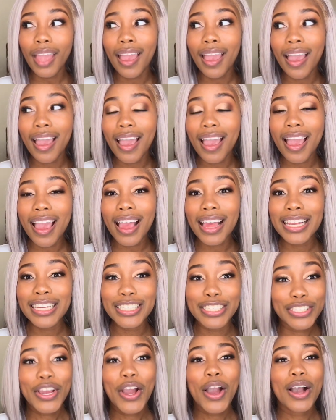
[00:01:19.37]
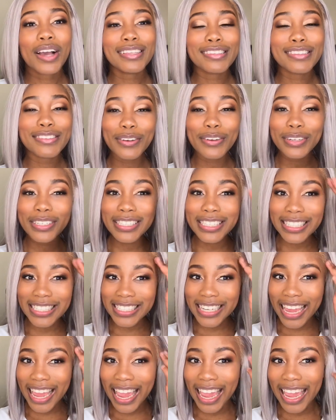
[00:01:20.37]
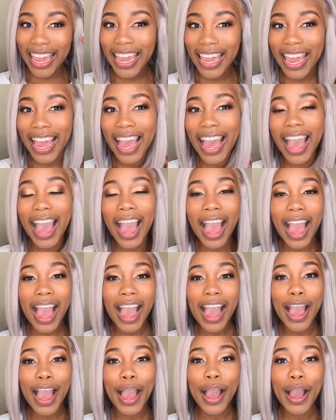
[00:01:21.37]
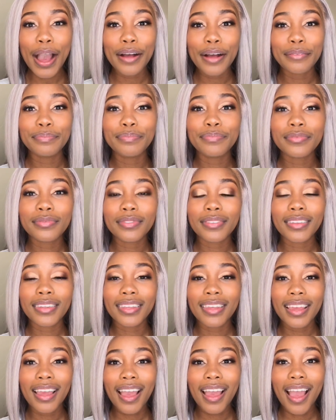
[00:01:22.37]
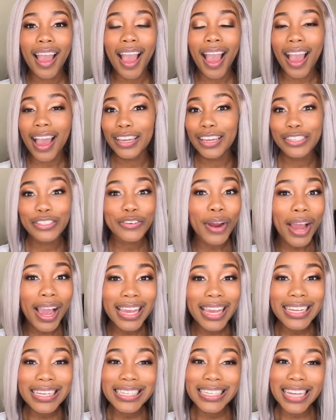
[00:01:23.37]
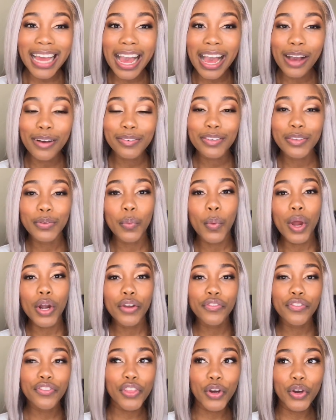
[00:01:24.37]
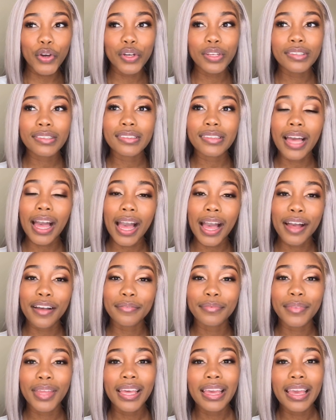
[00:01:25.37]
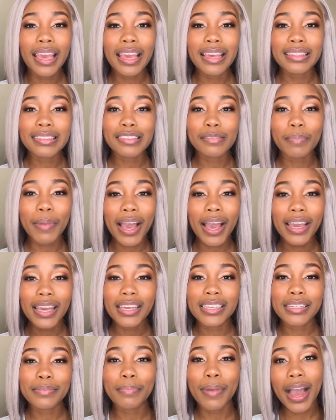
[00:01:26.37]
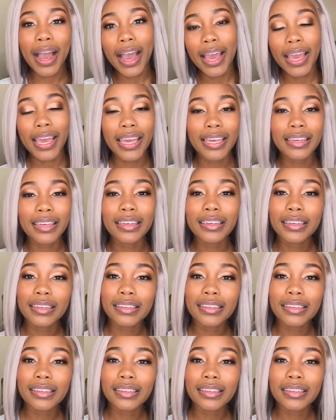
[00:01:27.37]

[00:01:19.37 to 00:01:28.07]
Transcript: And yeah, so today I tried out one of those inspired by